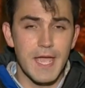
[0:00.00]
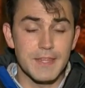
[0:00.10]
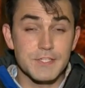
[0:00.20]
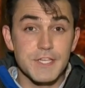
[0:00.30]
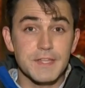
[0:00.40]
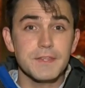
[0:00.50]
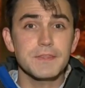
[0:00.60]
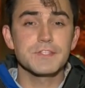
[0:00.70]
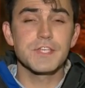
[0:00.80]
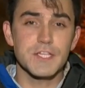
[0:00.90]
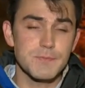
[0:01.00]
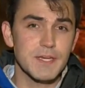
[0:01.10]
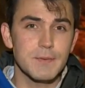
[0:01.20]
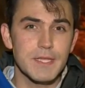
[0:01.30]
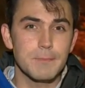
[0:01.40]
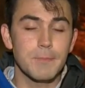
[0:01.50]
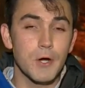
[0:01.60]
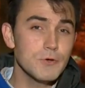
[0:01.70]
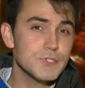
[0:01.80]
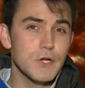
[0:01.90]
and they say that the suspect made a
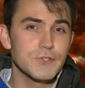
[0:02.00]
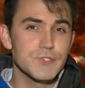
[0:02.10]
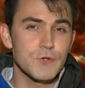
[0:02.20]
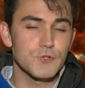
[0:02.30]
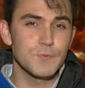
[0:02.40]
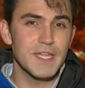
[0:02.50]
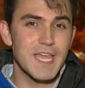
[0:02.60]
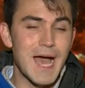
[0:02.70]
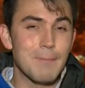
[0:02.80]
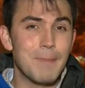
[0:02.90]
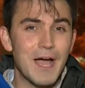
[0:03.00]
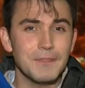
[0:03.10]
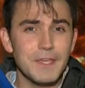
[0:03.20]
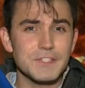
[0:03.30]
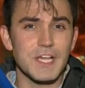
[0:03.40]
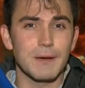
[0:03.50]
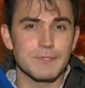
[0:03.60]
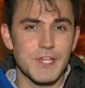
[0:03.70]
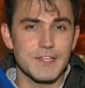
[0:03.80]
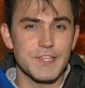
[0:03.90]
post on social media about these
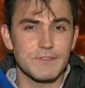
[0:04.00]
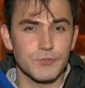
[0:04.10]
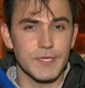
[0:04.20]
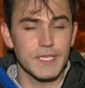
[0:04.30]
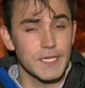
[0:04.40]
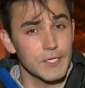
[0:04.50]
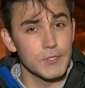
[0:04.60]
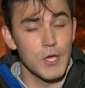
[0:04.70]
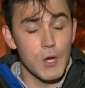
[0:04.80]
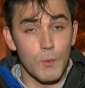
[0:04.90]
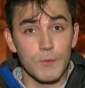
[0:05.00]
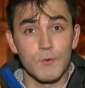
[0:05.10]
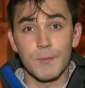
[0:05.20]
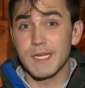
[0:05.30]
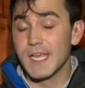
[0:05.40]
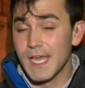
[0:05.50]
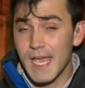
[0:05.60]
homicides after he killed one woman